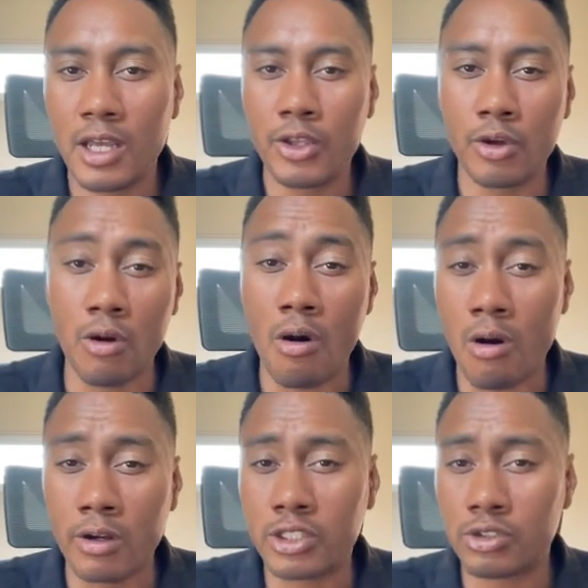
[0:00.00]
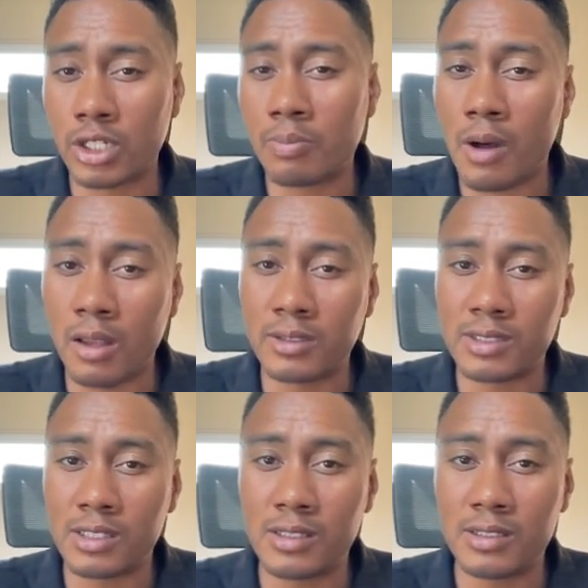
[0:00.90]
there are strict
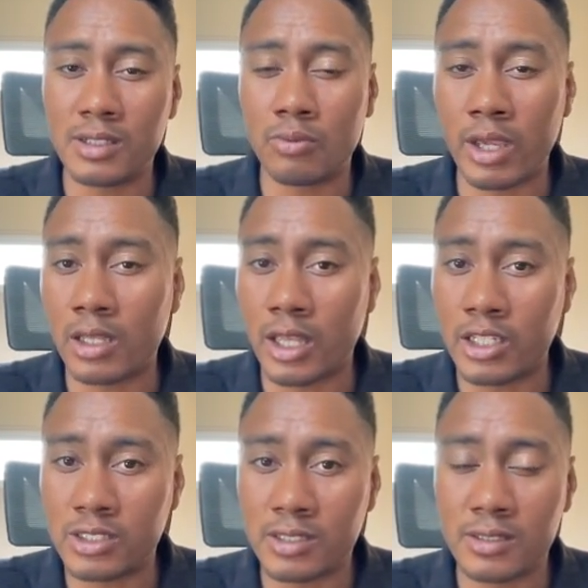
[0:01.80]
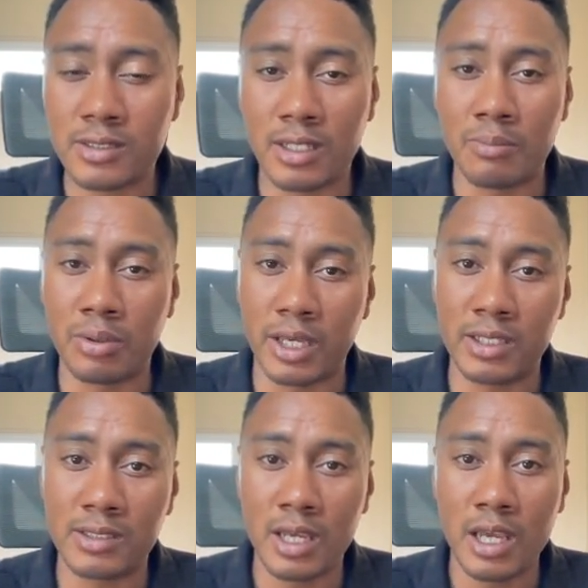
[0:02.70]
policies and regulations in
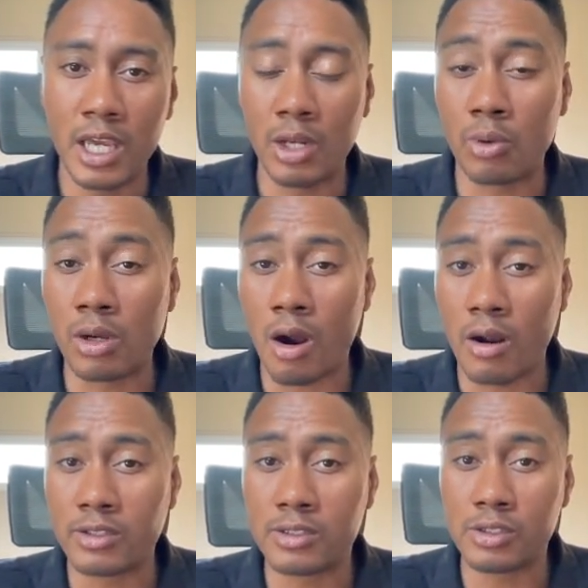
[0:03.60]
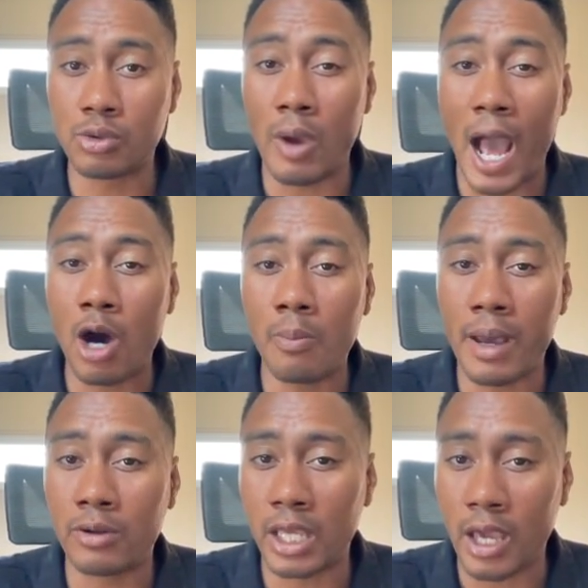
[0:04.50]
place in regards to
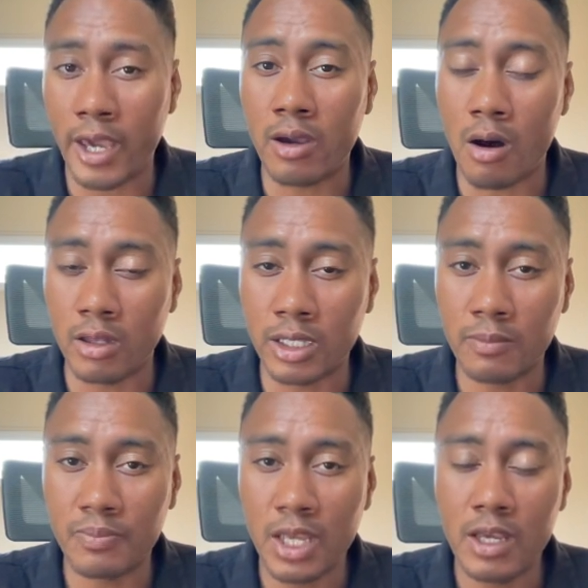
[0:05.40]
outbound AI calling.